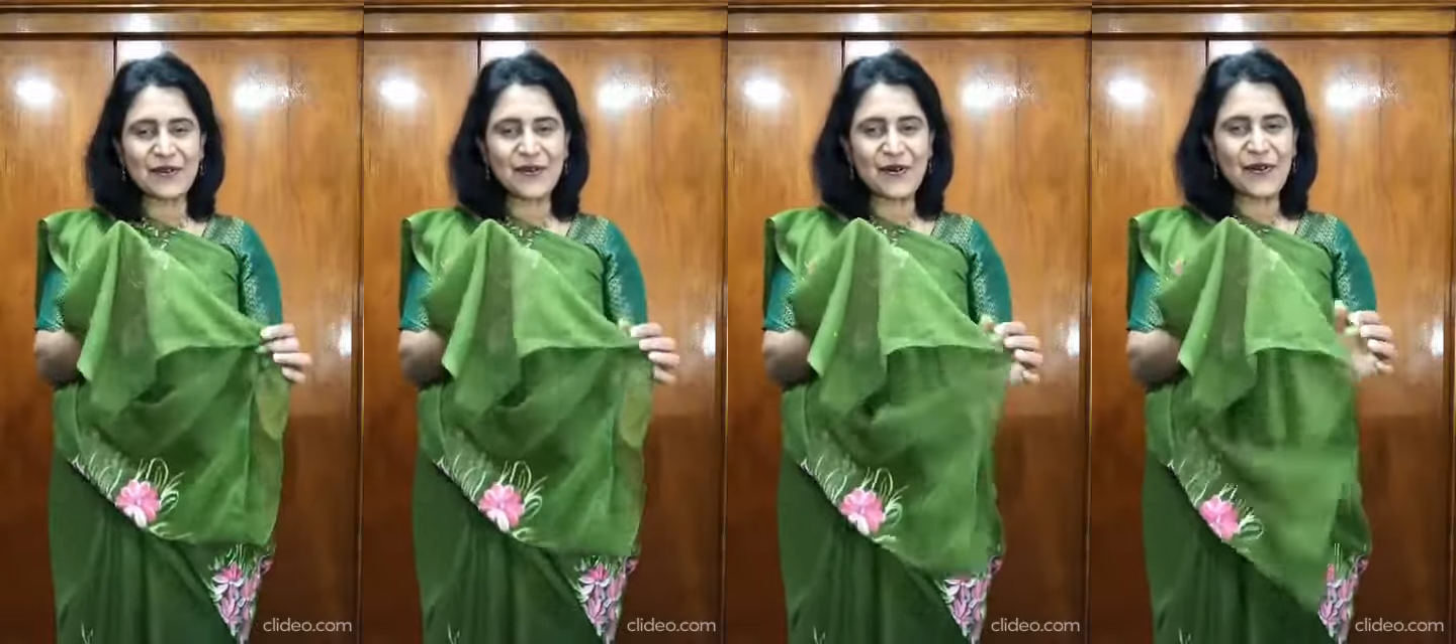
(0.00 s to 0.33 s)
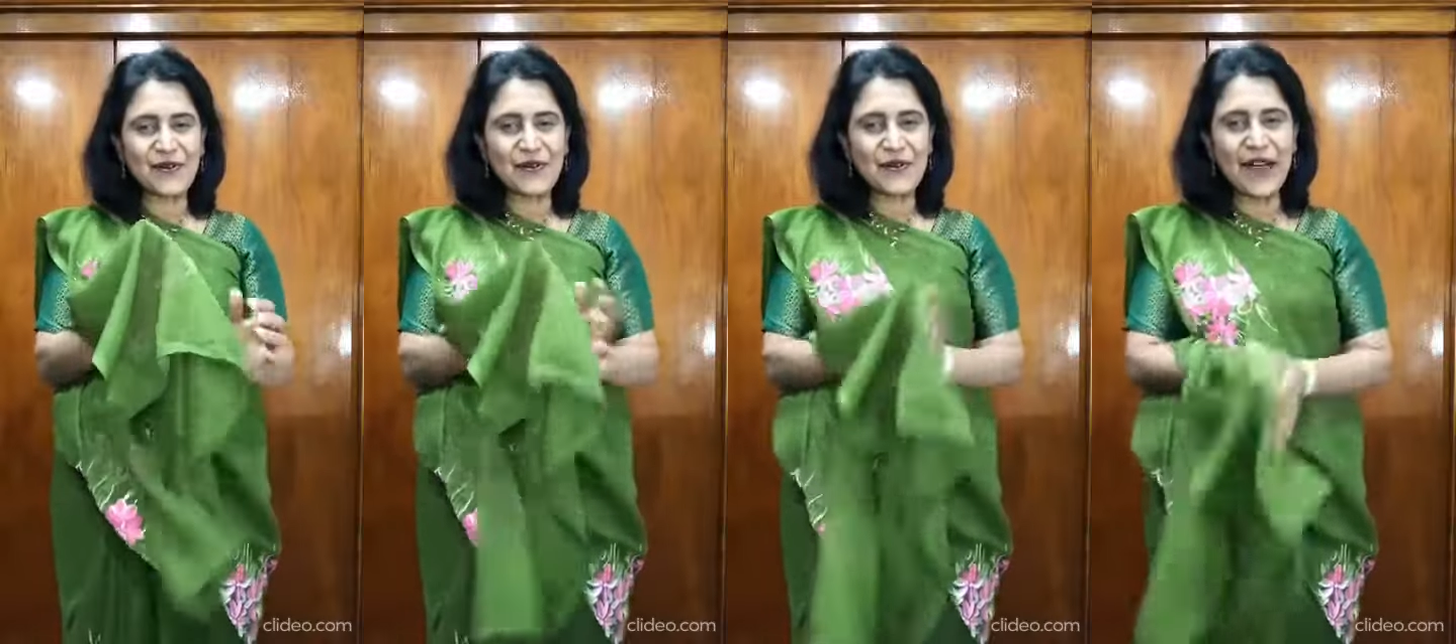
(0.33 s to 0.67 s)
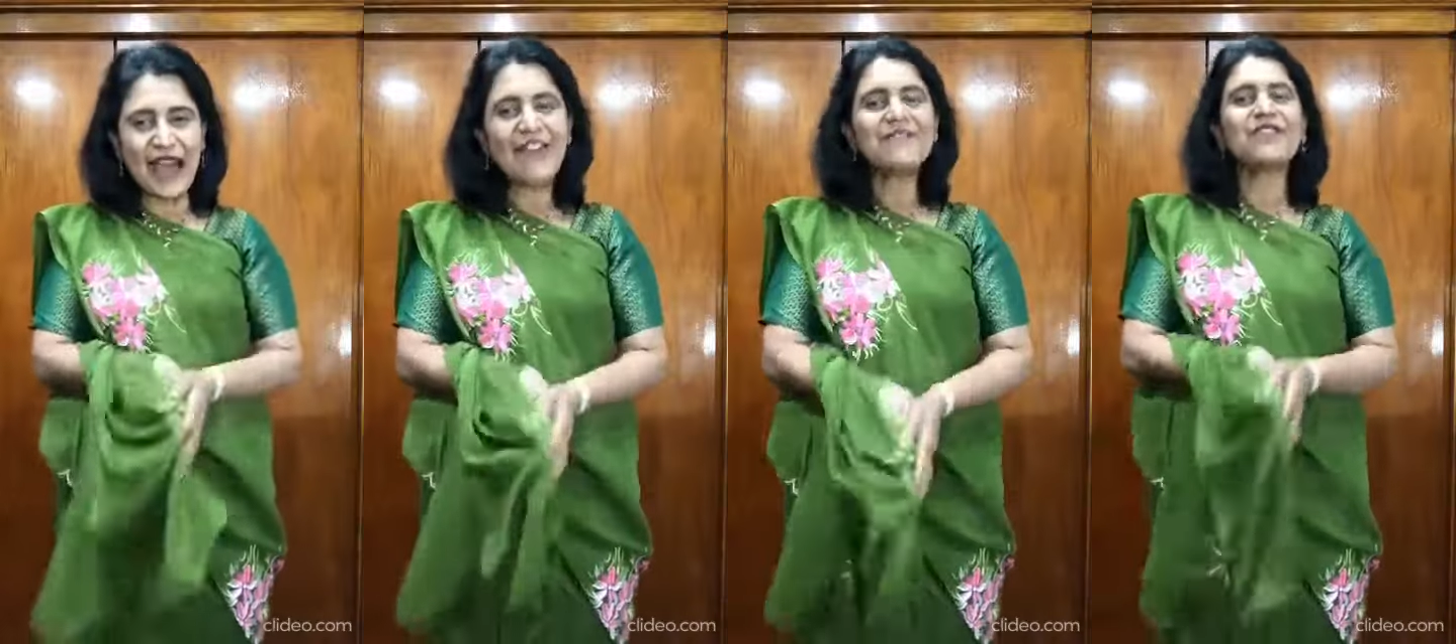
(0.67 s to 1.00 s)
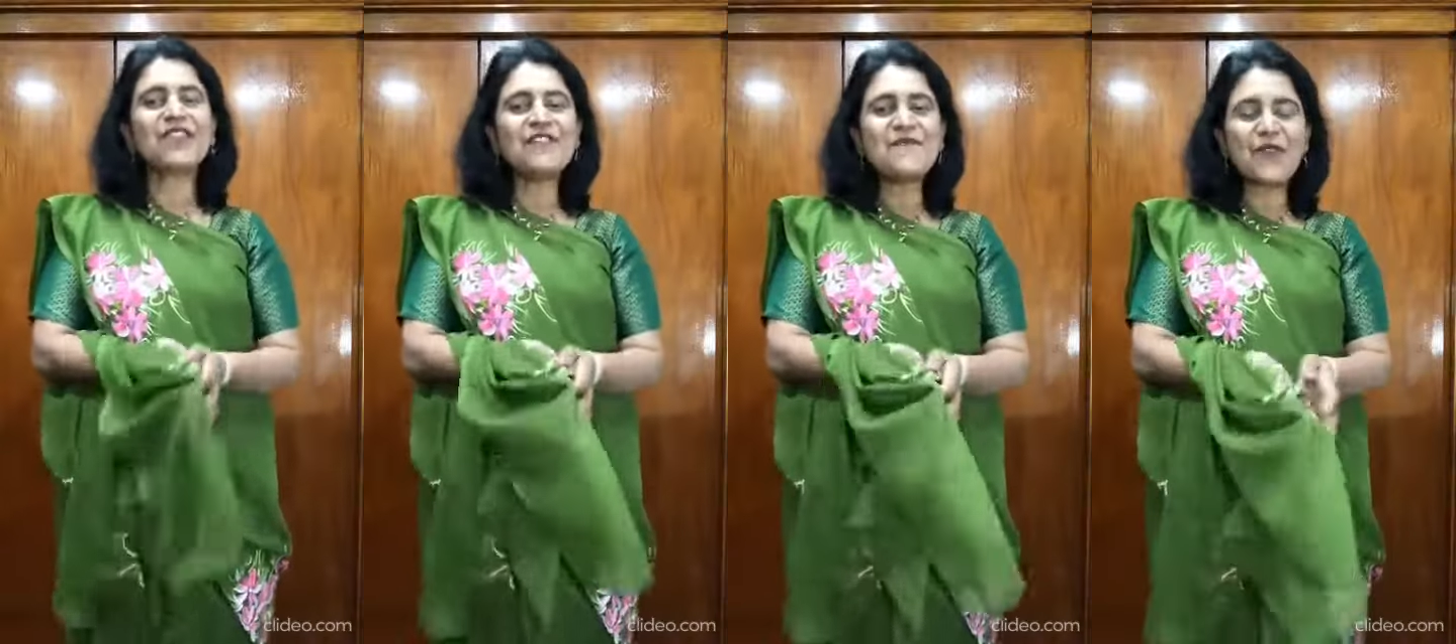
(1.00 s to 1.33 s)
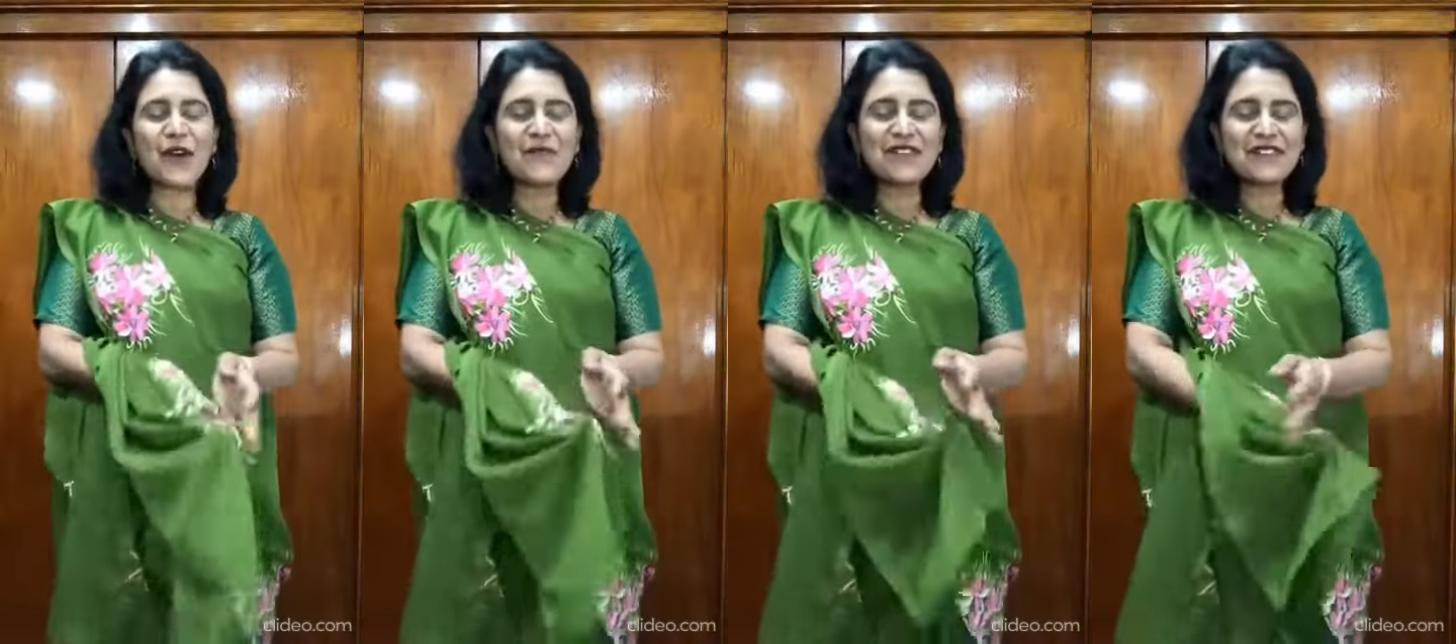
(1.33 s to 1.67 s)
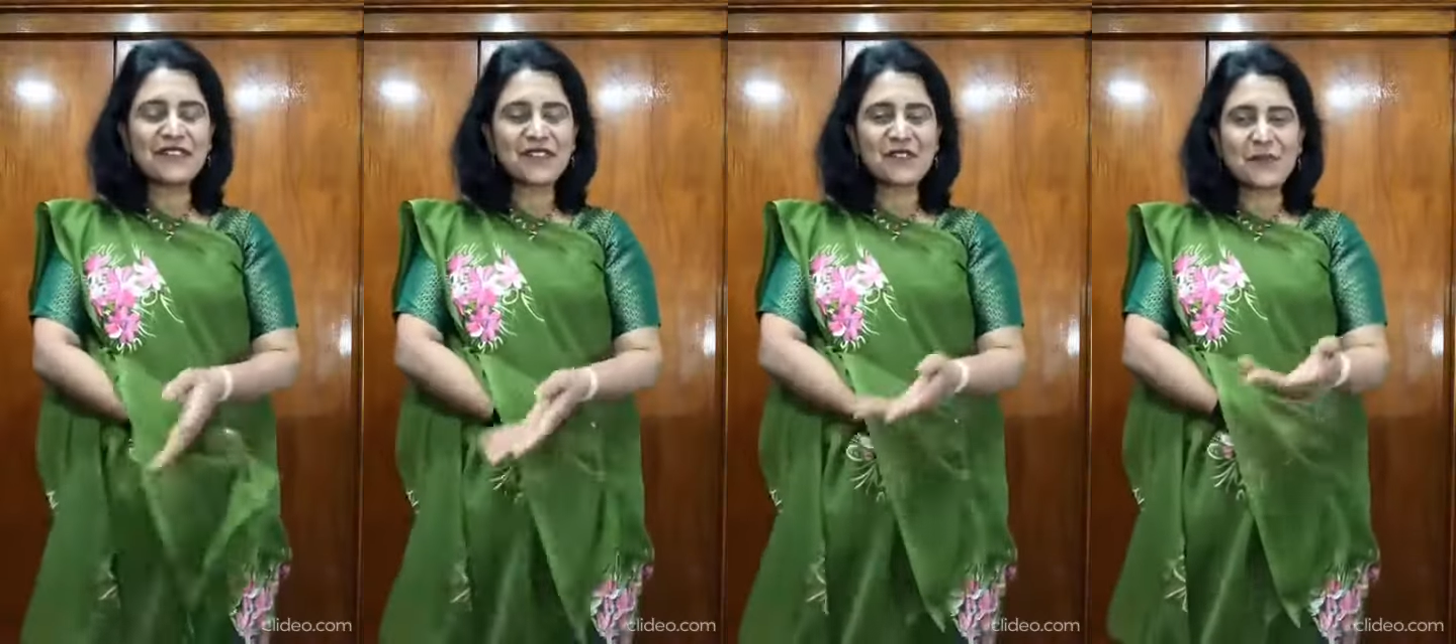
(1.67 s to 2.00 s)
So you have to give
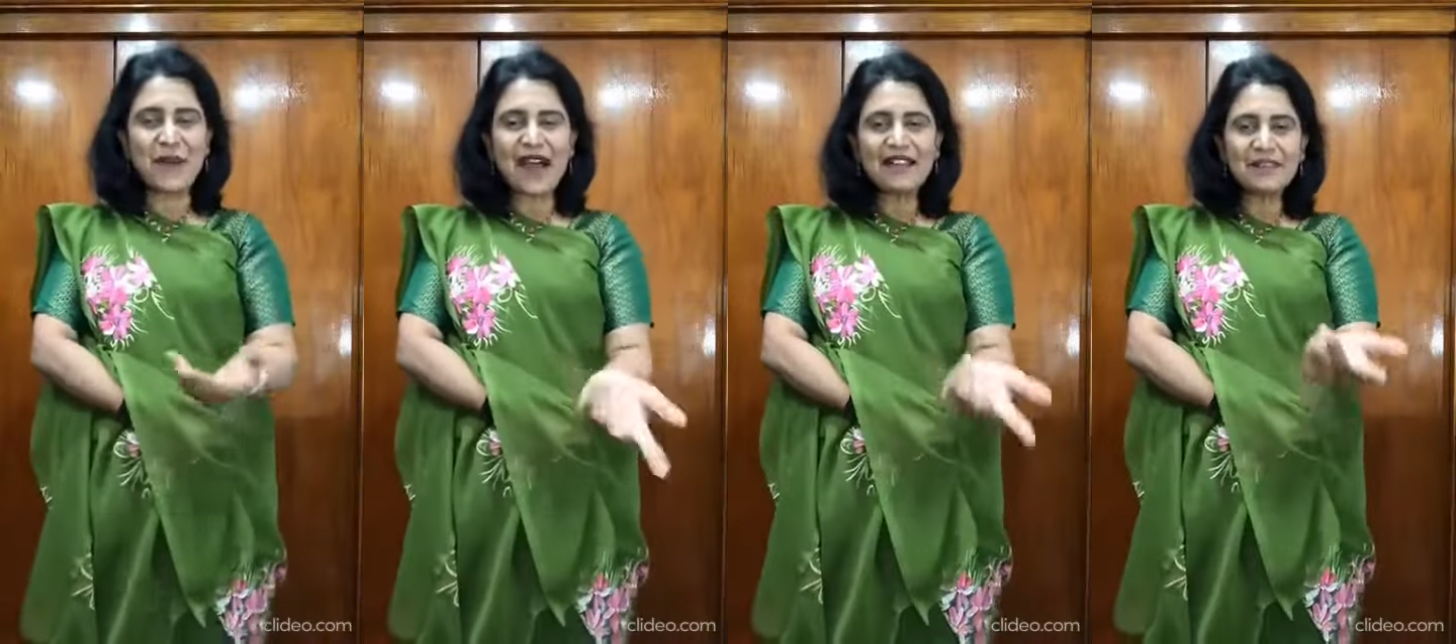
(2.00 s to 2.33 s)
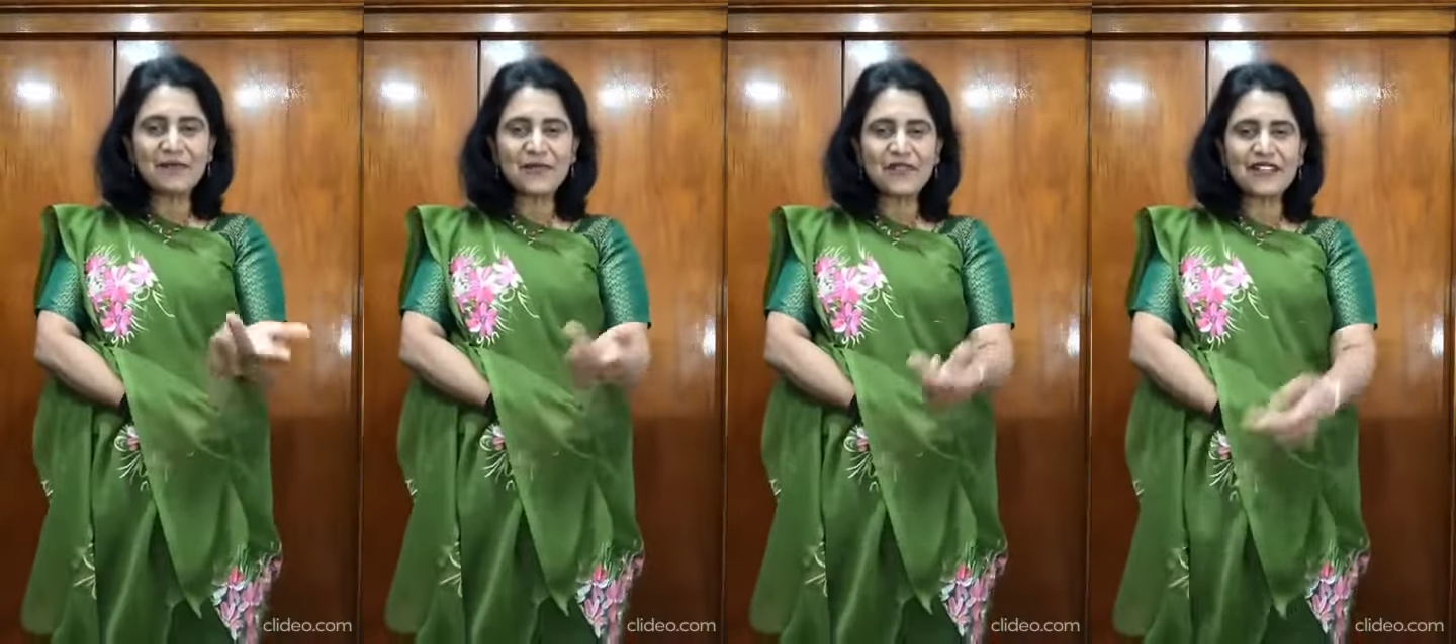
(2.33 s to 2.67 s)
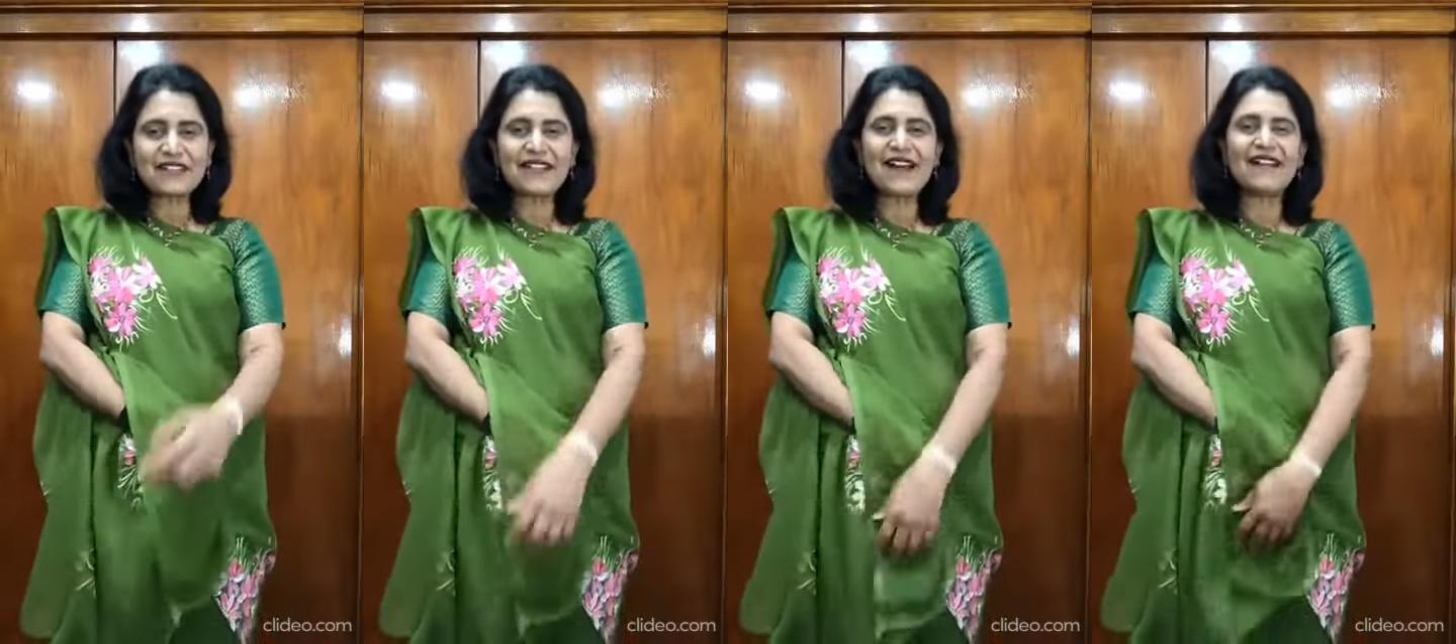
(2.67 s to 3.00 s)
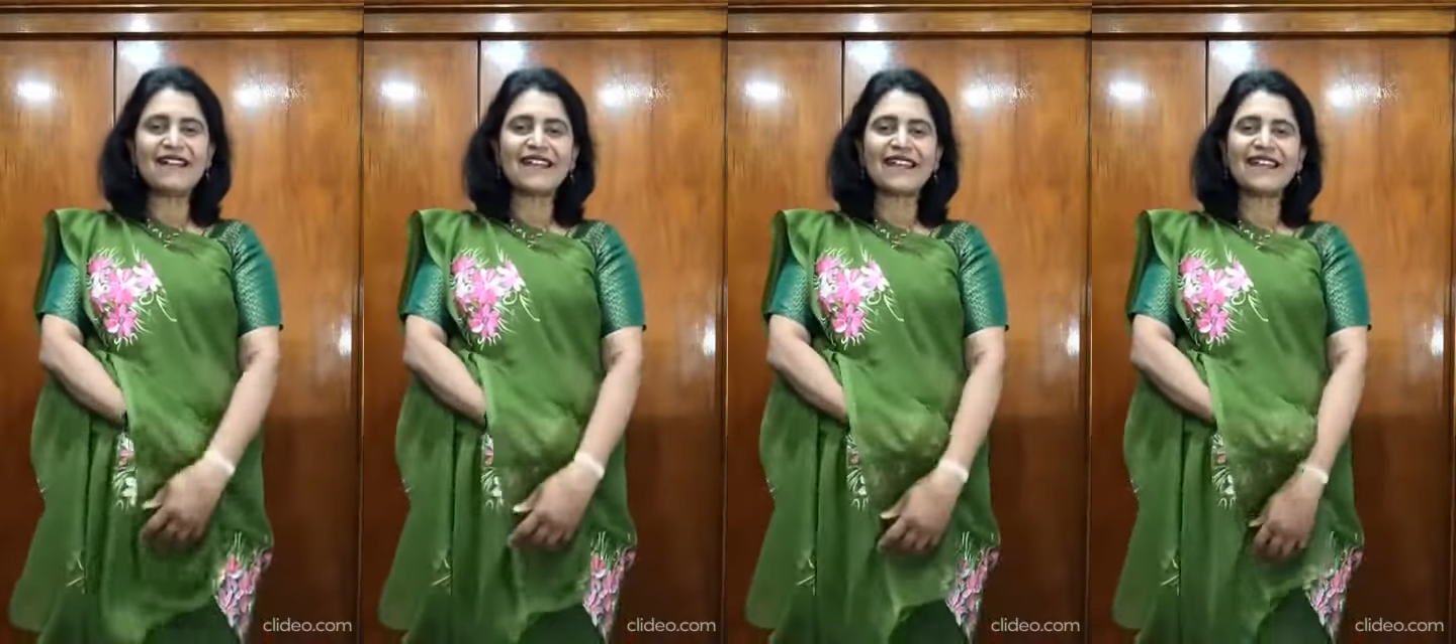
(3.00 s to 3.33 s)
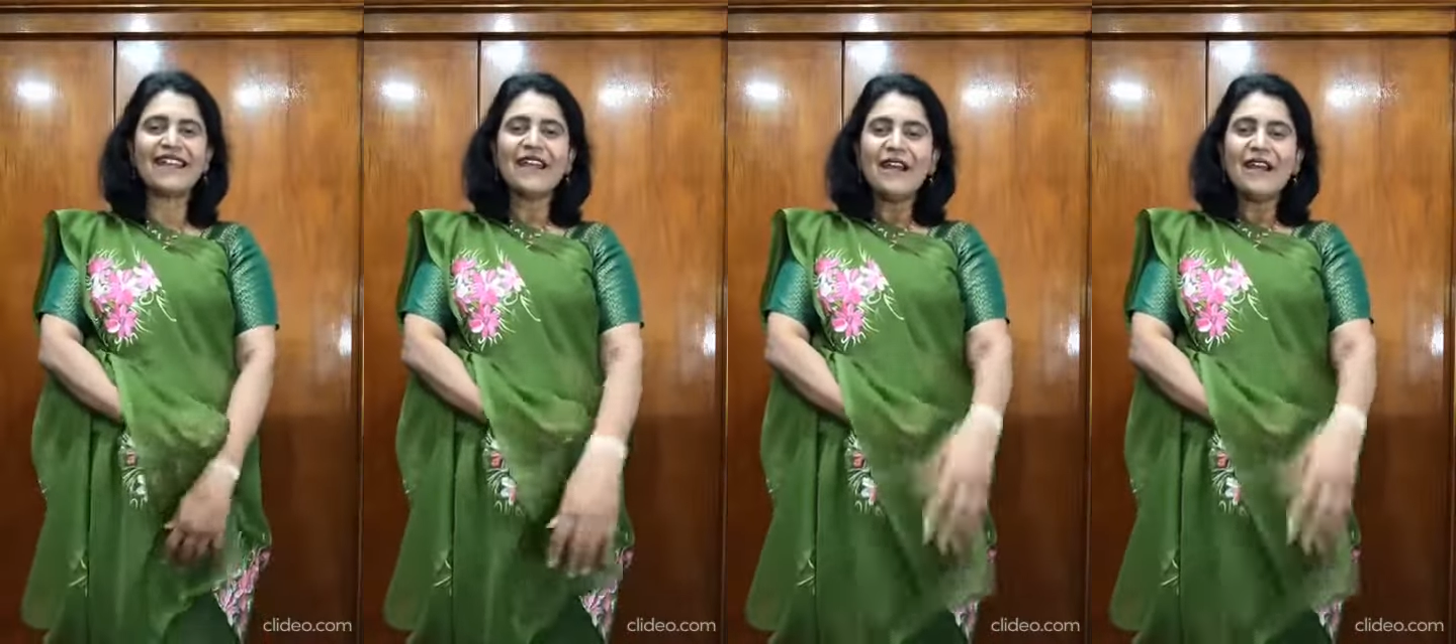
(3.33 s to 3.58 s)
prominence to Bhagalpuri Sari.